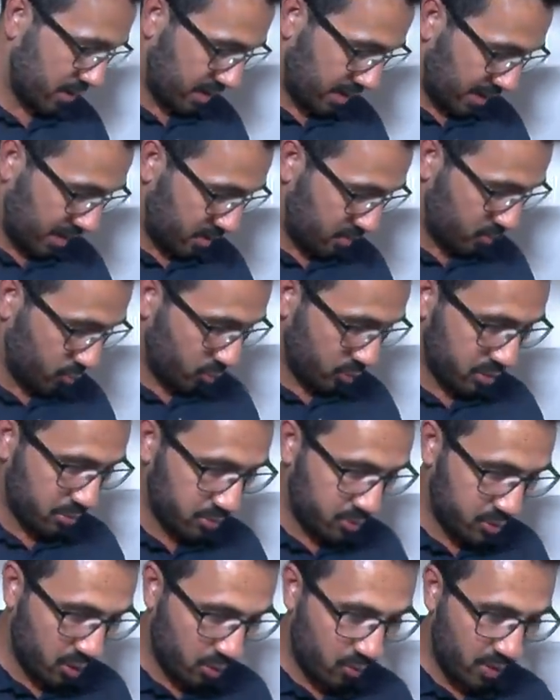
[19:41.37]
And when you
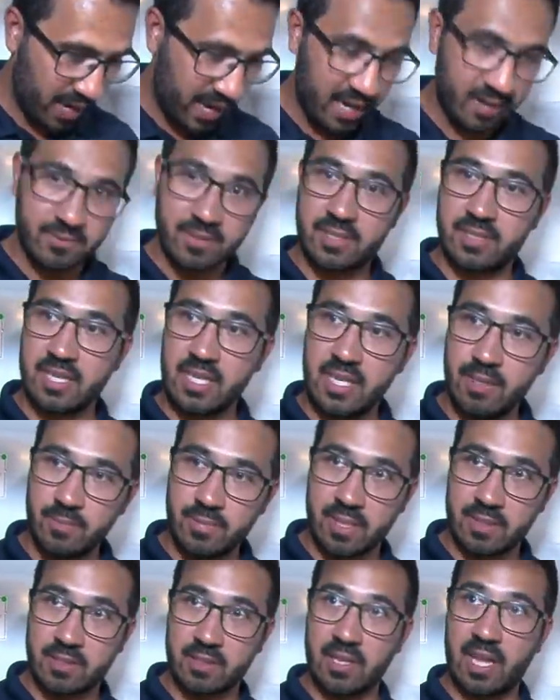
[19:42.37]
don't have seams,
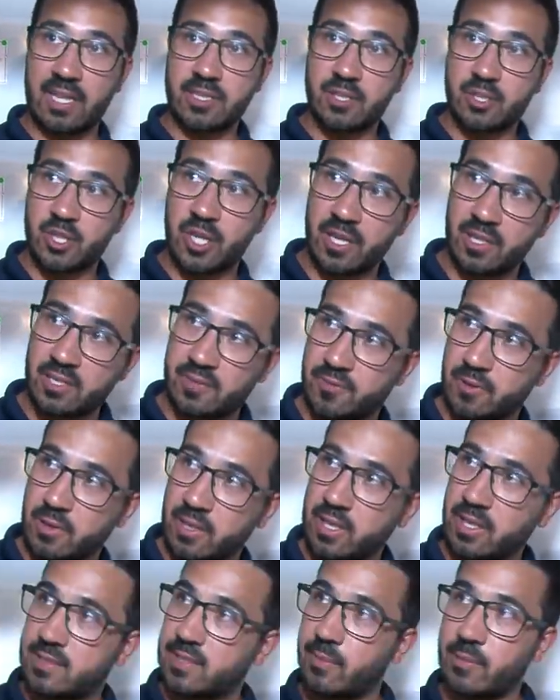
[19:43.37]
it's less chance for
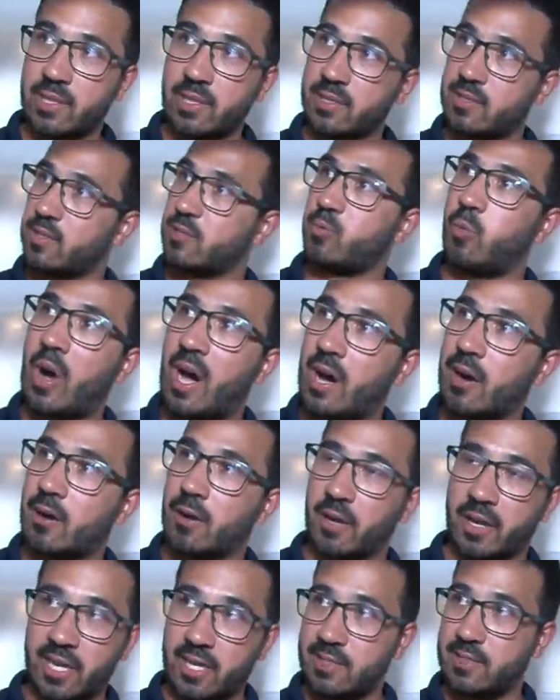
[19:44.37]
leaks. I mean, this is
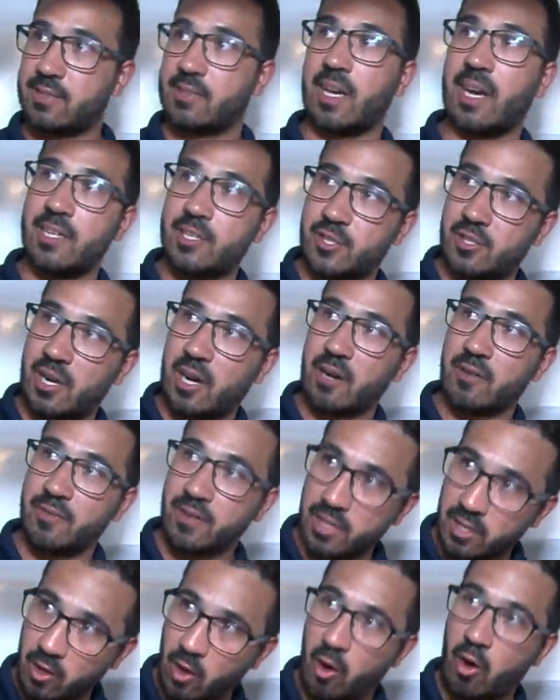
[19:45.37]
water inside your R
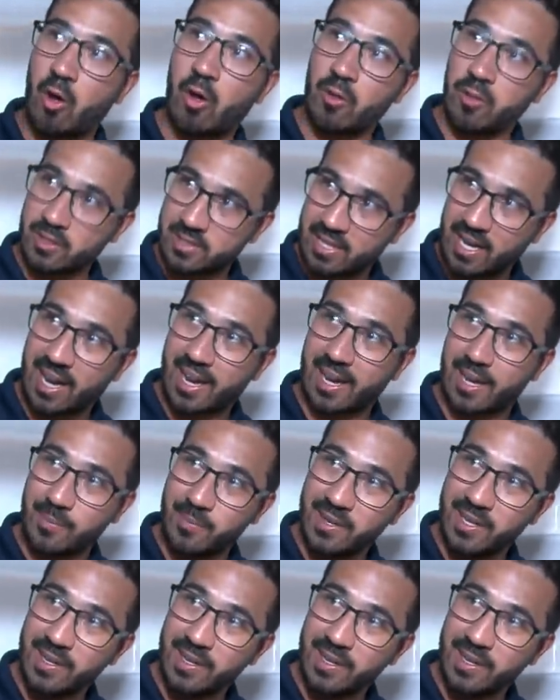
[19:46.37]
V all the time.